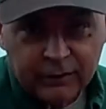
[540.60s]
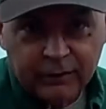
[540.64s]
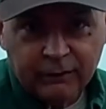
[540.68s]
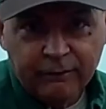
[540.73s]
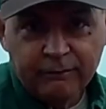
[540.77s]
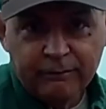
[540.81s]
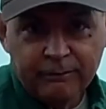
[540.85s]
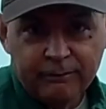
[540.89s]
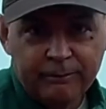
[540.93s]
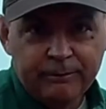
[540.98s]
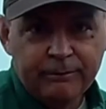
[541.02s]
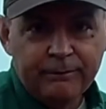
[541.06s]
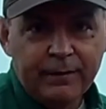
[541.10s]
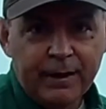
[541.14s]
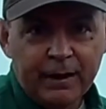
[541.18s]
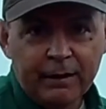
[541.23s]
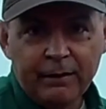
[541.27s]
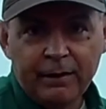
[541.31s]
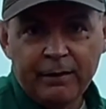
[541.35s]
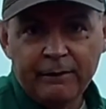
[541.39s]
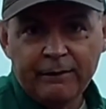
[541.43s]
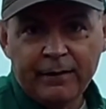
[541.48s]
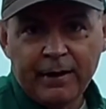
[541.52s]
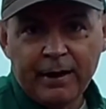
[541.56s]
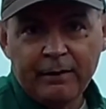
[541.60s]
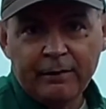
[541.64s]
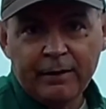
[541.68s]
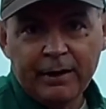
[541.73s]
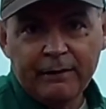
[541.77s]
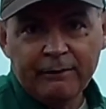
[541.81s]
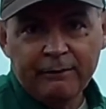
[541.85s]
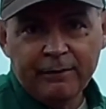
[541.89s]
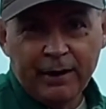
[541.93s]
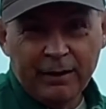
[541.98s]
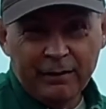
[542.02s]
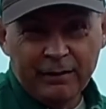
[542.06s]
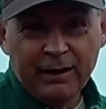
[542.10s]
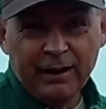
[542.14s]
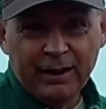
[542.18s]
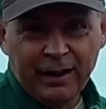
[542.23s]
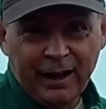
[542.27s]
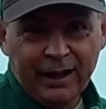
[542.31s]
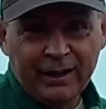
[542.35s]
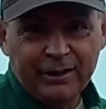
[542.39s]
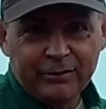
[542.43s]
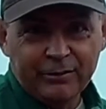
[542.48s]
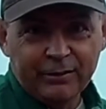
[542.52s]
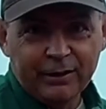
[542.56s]
a very, very, very
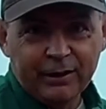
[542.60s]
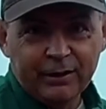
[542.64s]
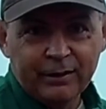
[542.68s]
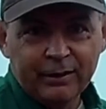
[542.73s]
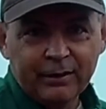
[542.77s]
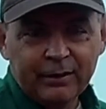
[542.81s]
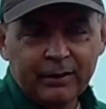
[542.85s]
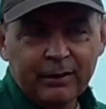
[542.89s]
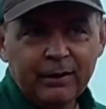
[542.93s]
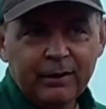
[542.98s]
light trigger,